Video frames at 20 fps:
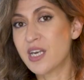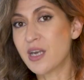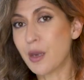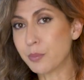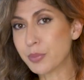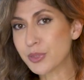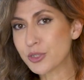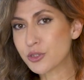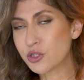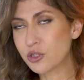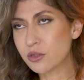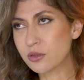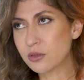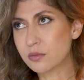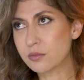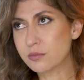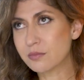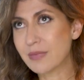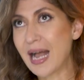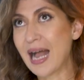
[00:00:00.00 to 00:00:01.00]
Number
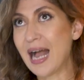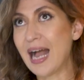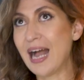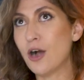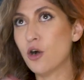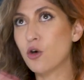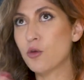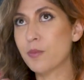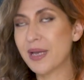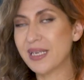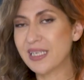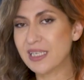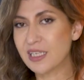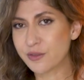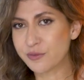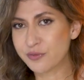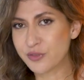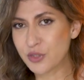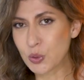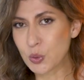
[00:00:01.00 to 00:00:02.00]
2, how many
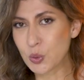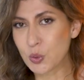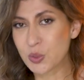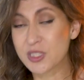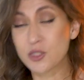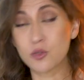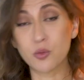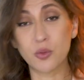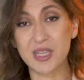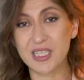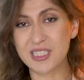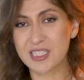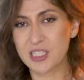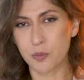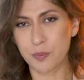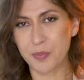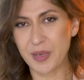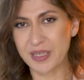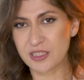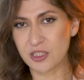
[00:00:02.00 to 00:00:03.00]
reviews do these
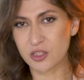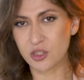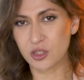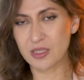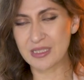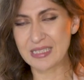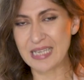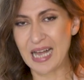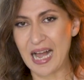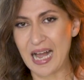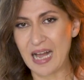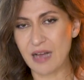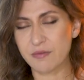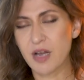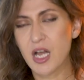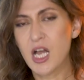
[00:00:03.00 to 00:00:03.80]
competitors have?